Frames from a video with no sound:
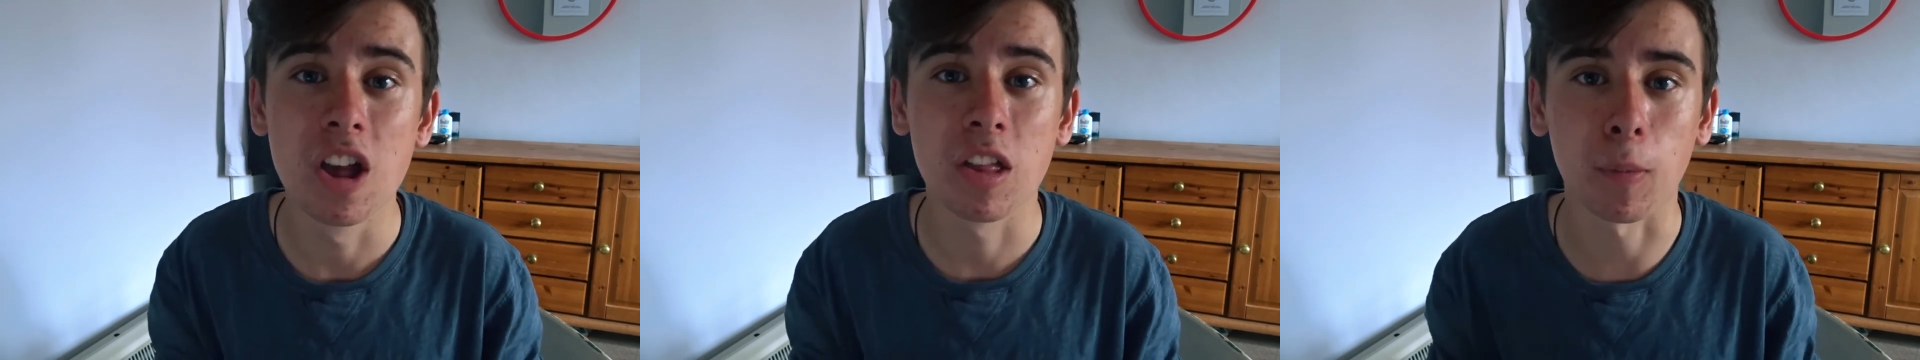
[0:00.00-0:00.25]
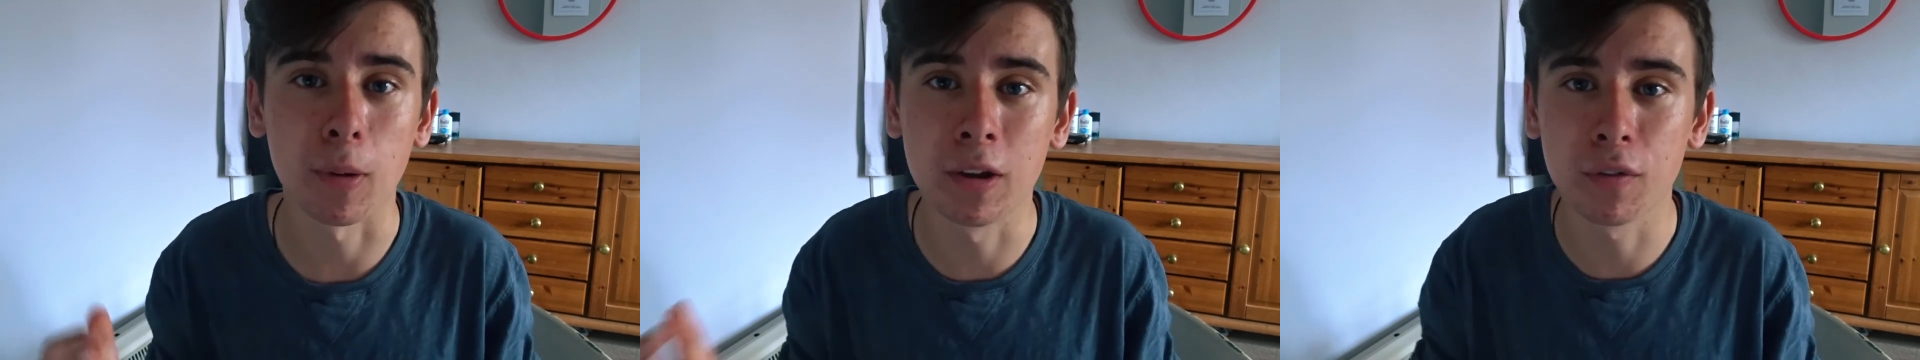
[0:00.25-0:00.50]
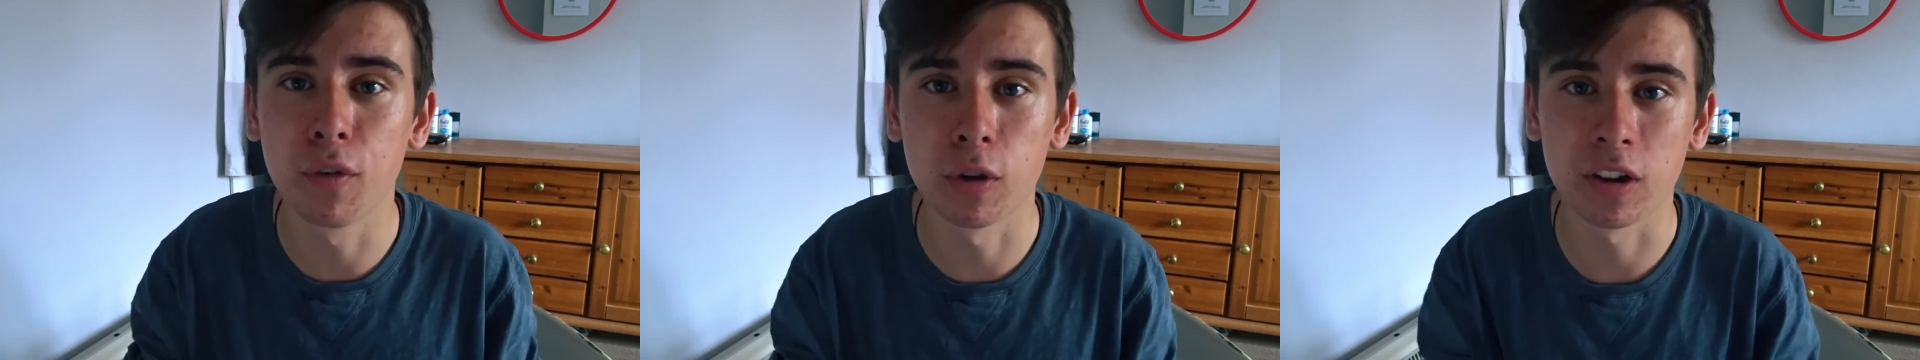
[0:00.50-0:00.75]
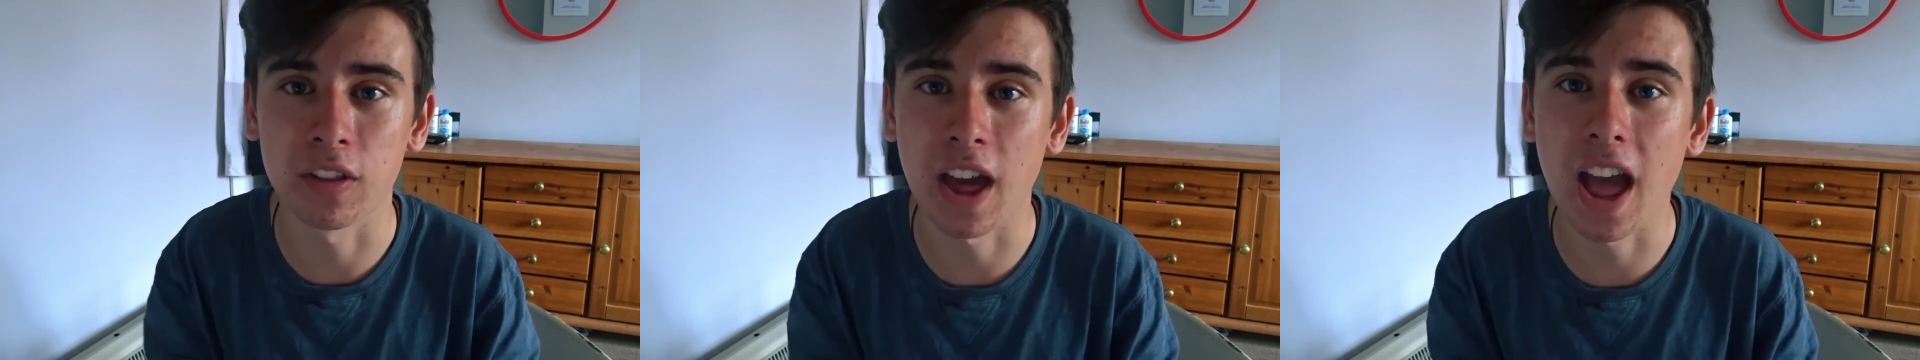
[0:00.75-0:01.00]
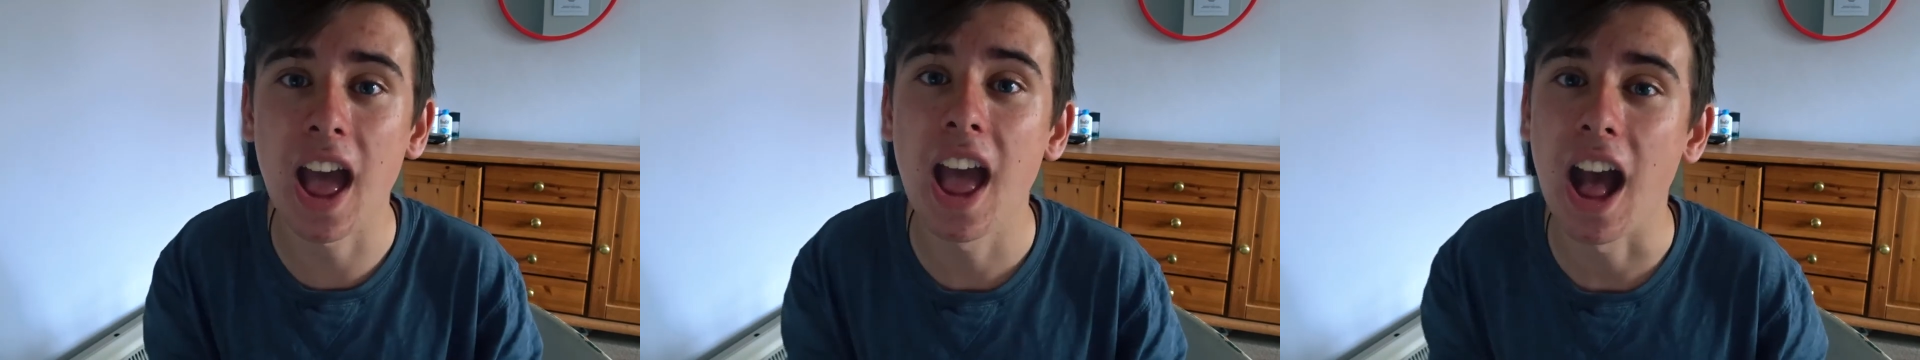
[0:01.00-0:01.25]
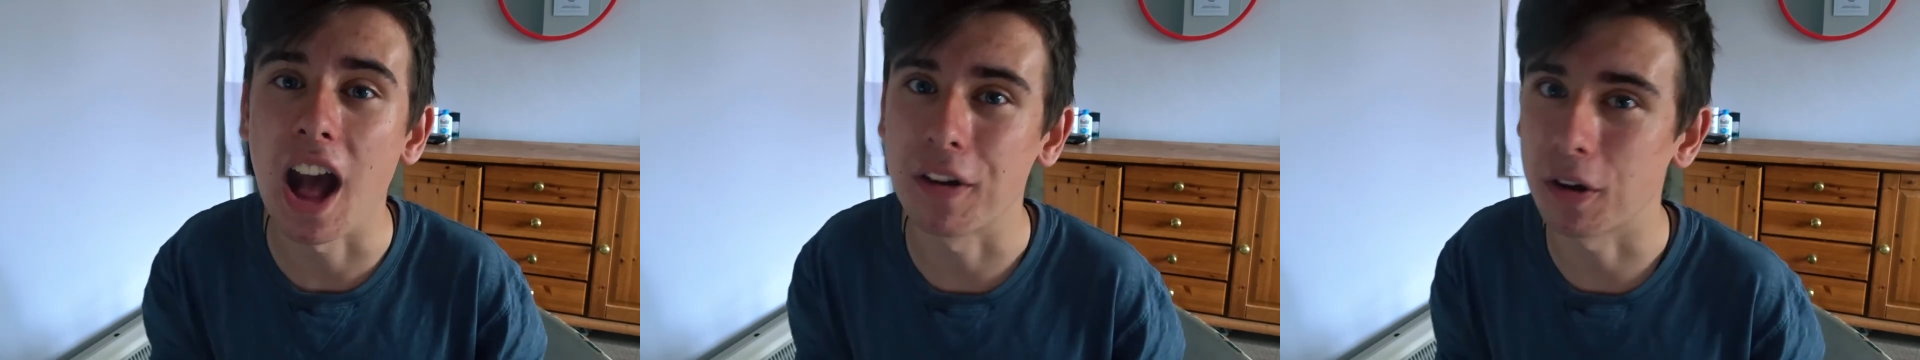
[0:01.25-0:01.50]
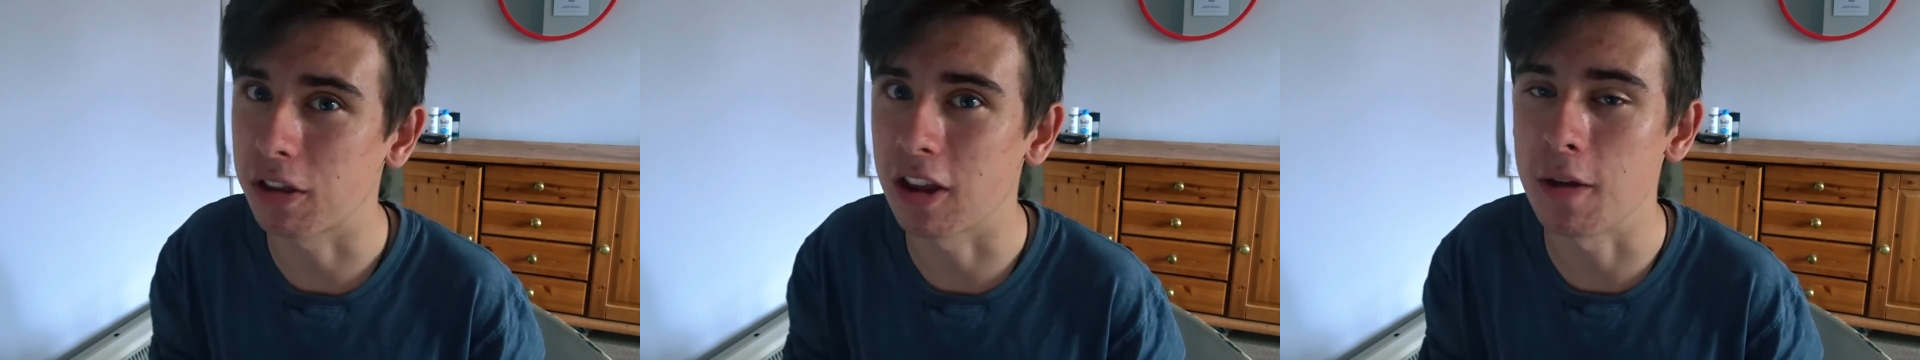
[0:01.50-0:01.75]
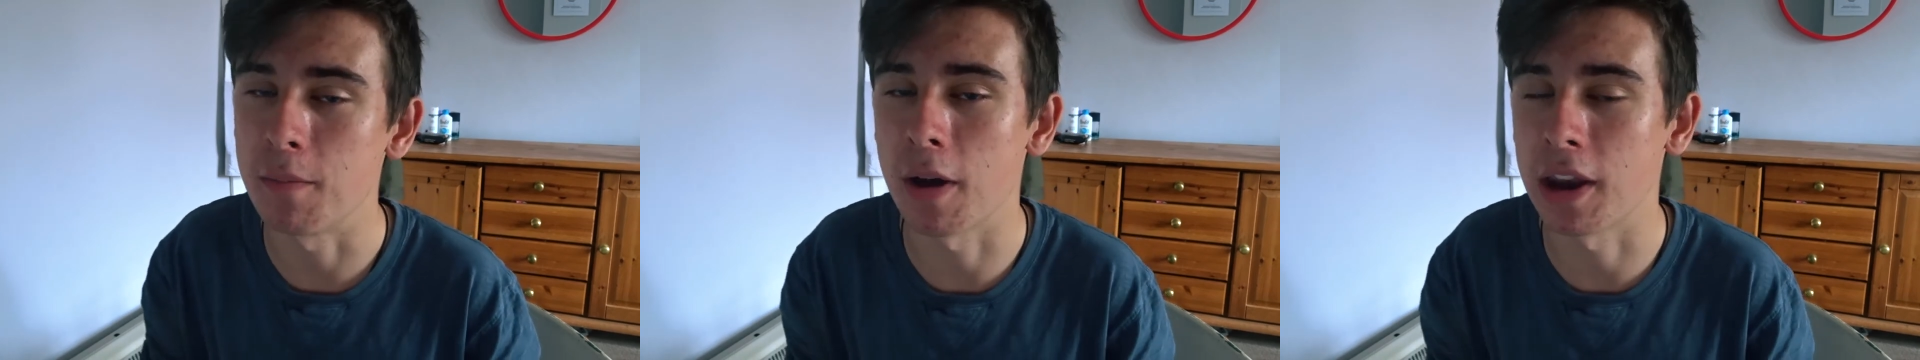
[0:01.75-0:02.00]
So I look forward to that, and I'll see
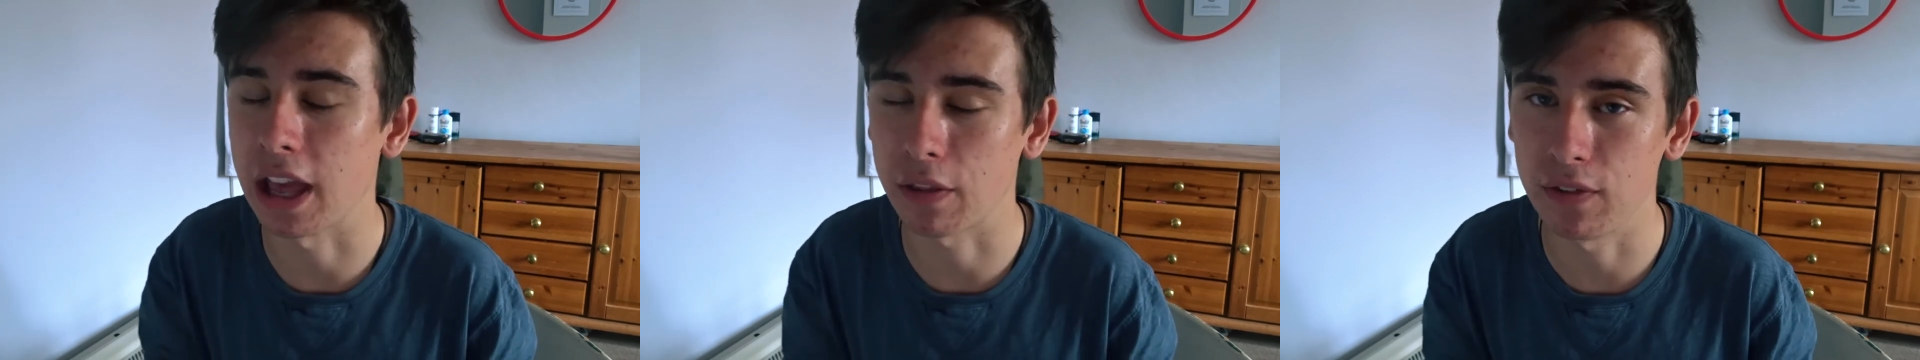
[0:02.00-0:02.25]
you in my next